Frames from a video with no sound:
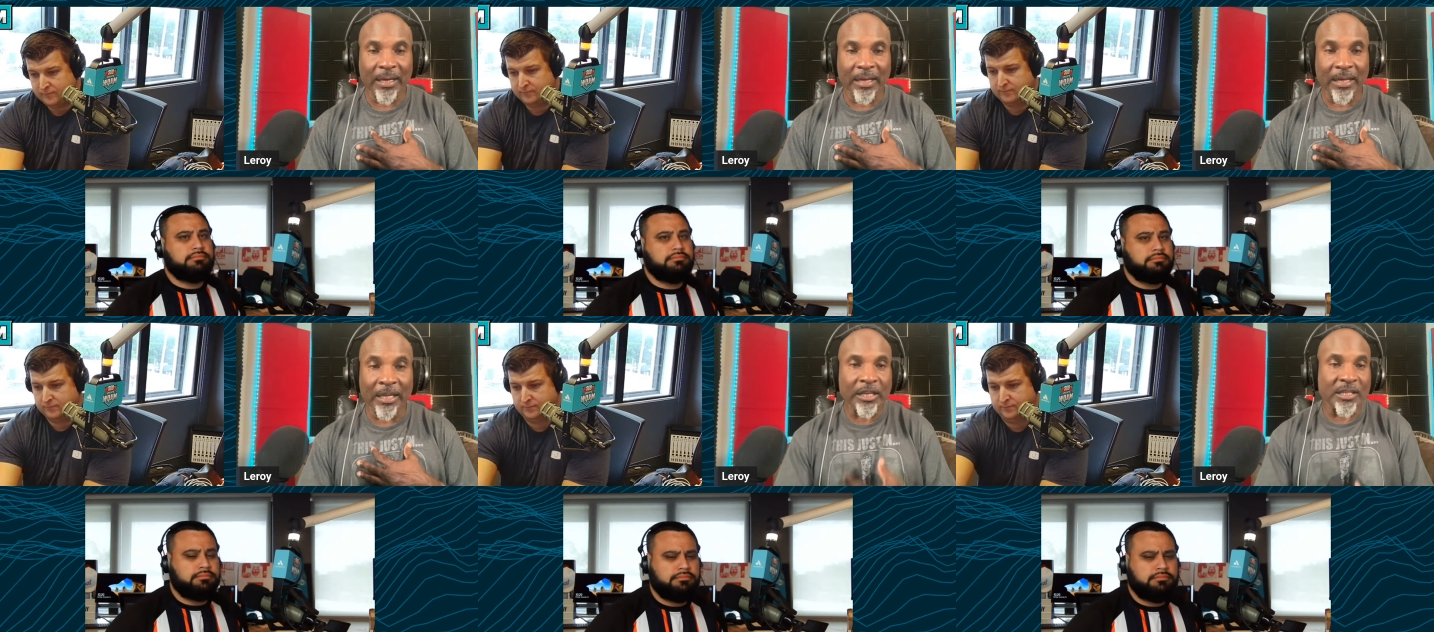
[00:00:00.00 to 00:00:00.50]

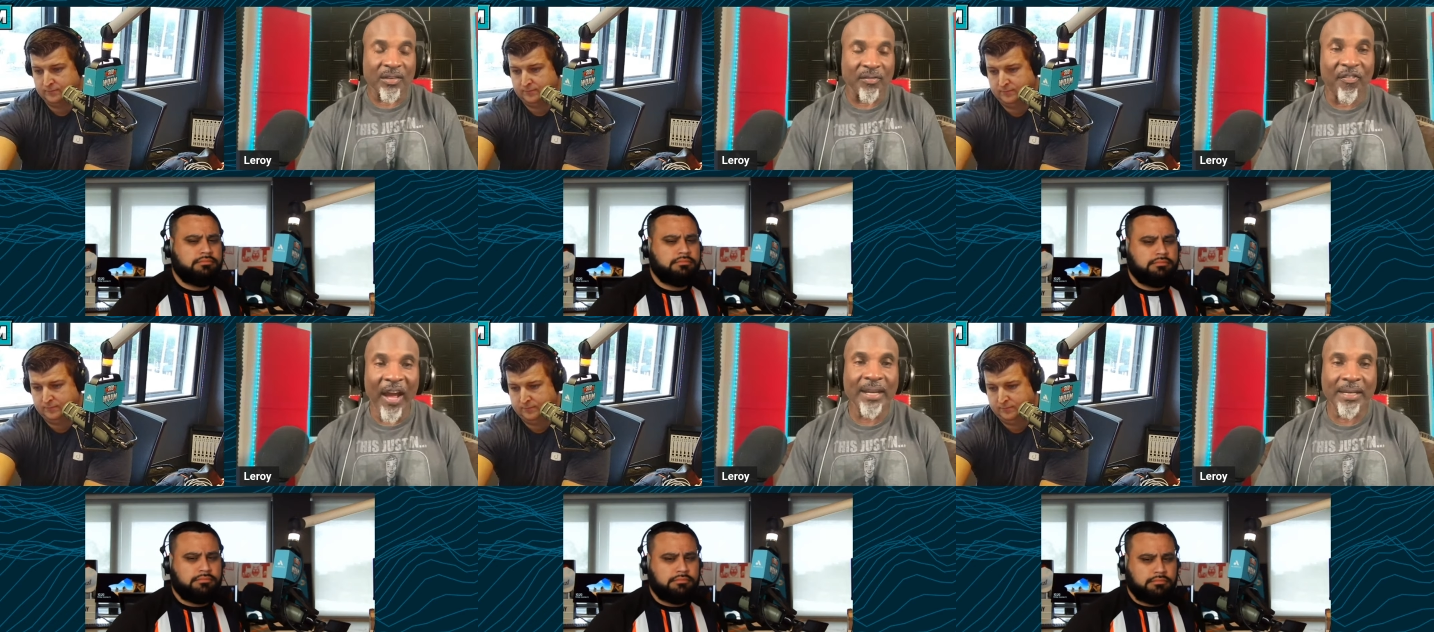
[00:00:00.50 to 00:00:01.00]
Speaker 1: he doesn't
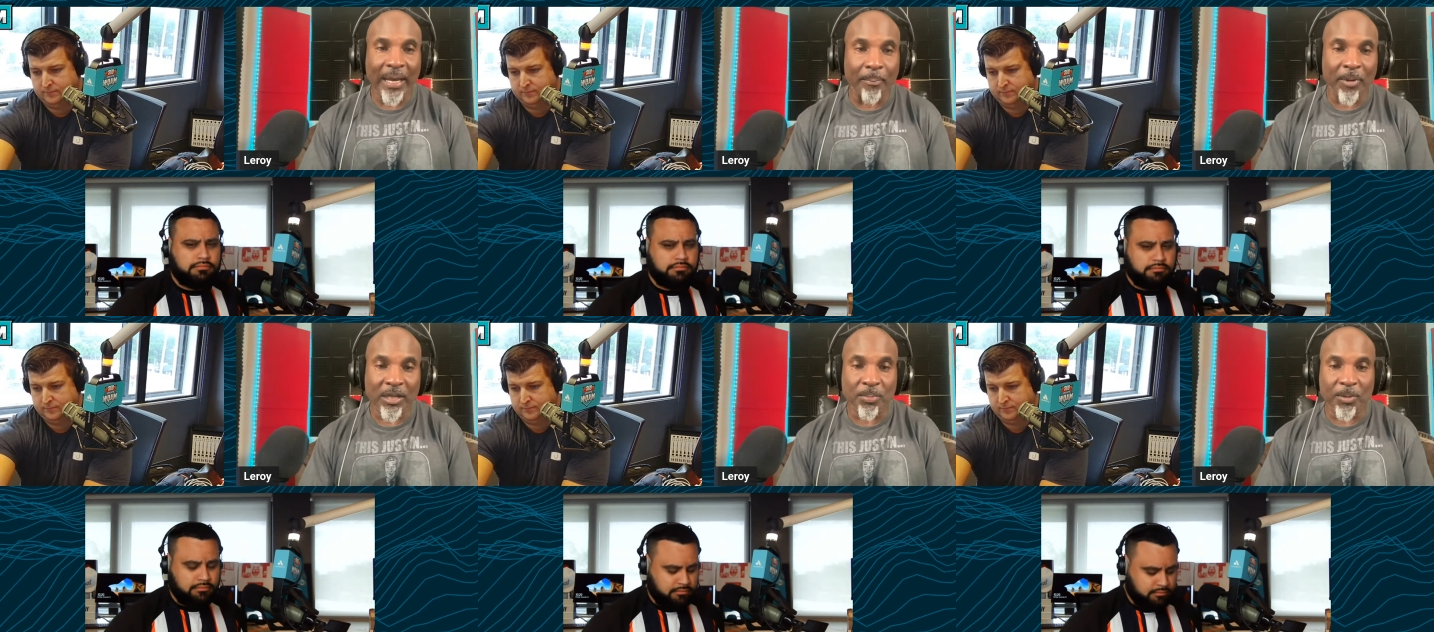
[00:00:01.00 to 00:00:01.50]
fight that
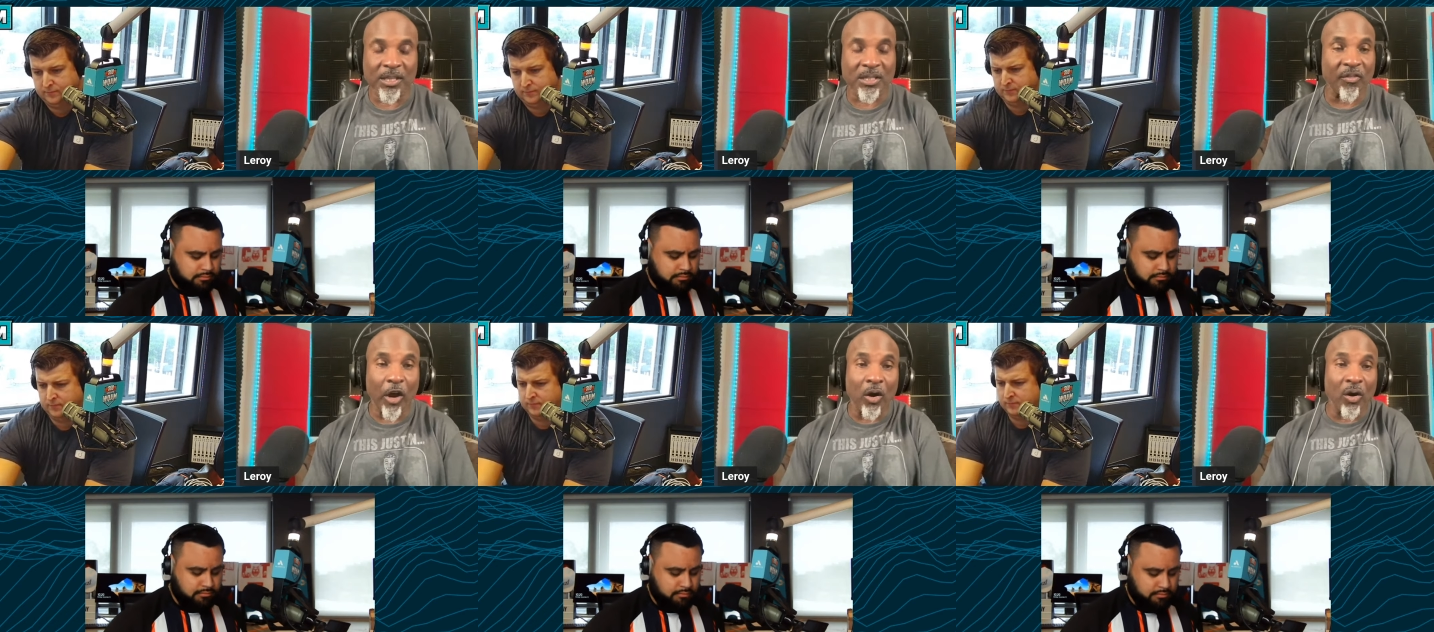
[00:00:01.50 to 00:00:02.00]
much because
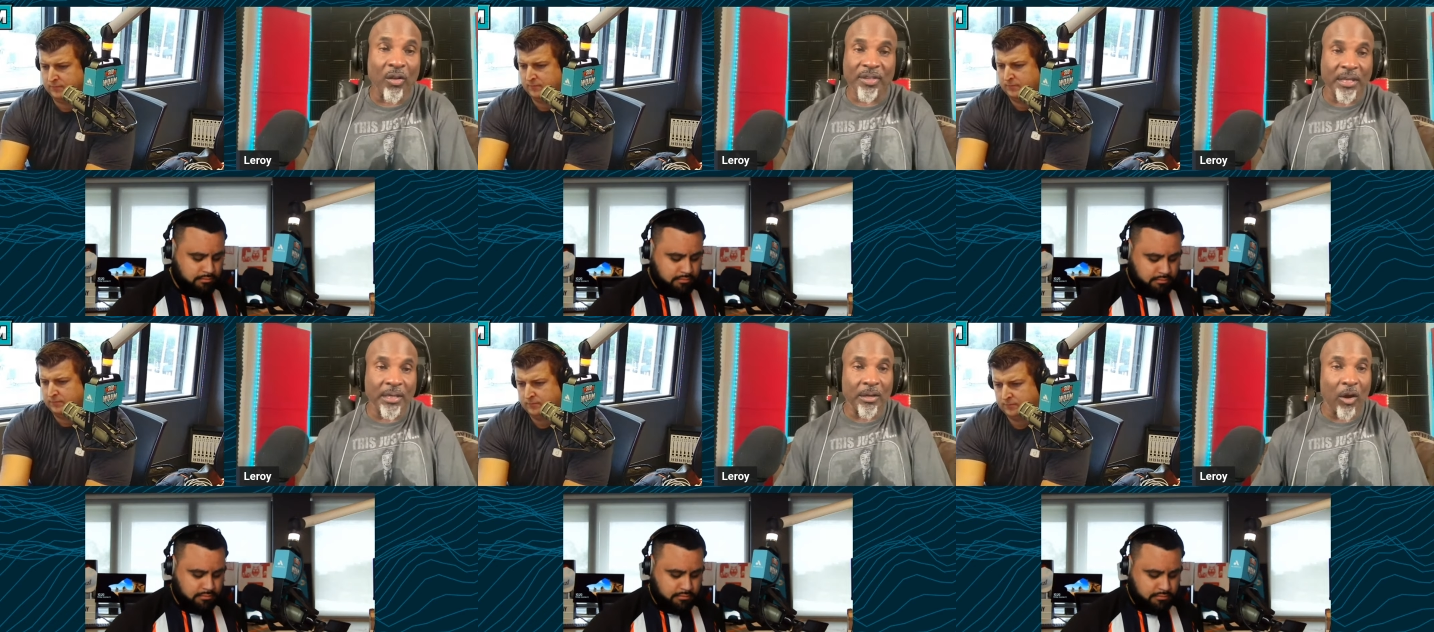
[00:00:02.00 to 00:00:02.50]
of all
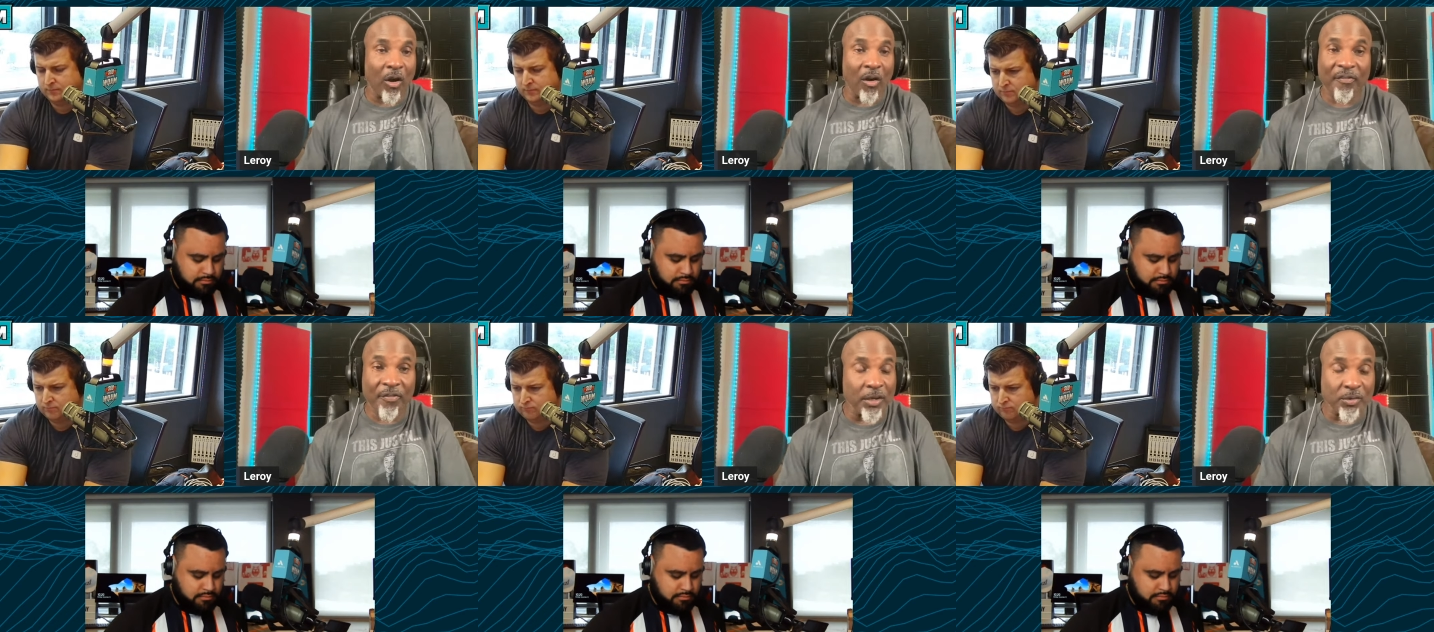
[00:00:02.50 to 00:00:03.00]
the
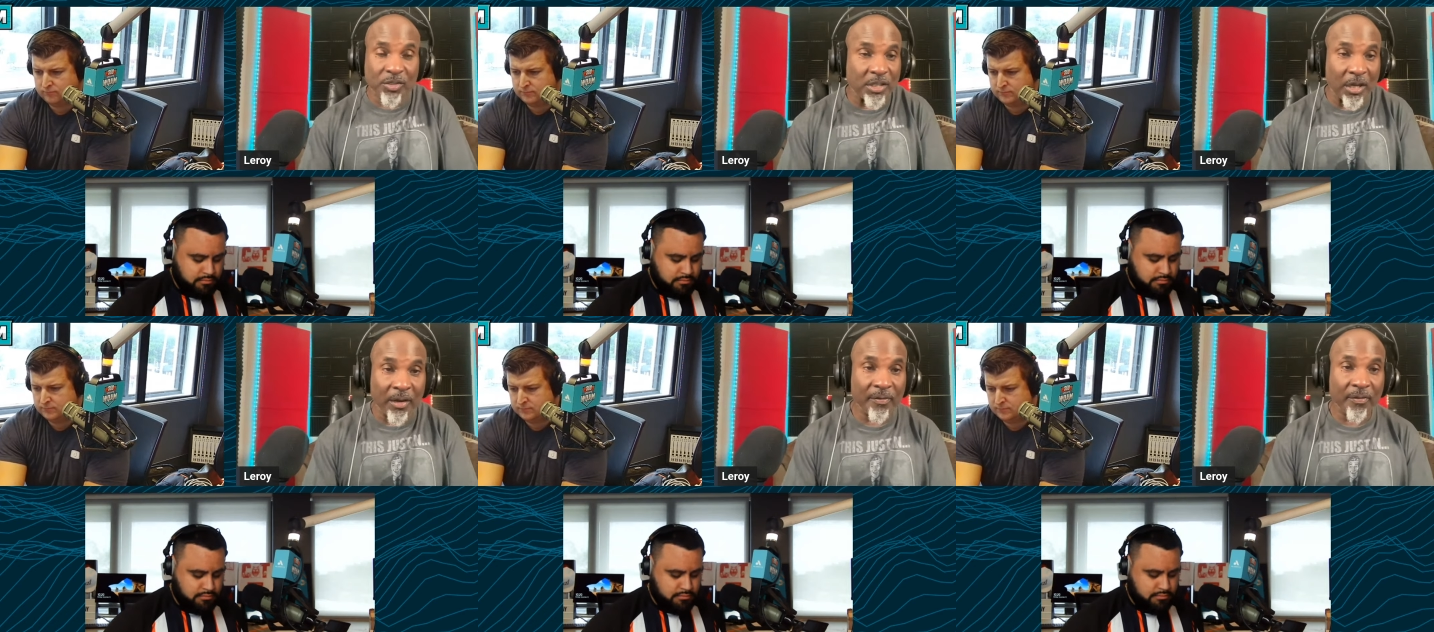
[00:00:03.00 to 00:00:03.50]
off-field
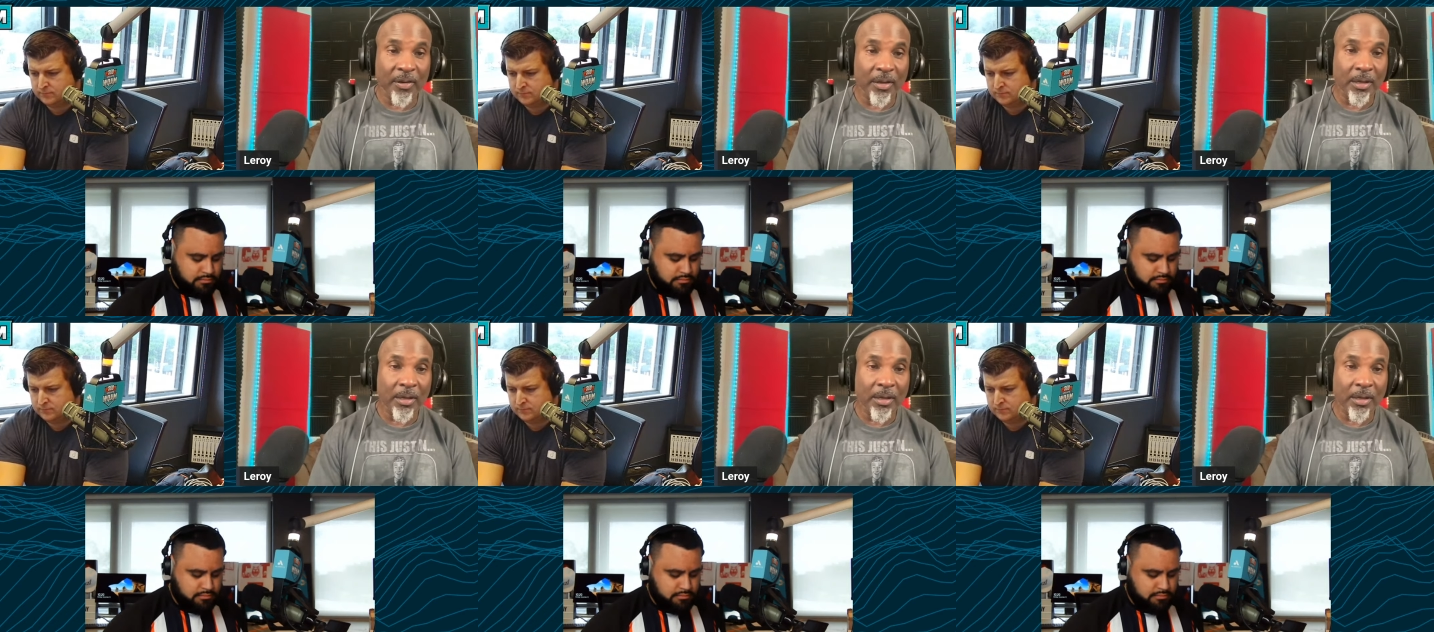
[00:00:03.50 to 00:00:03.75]
stuff.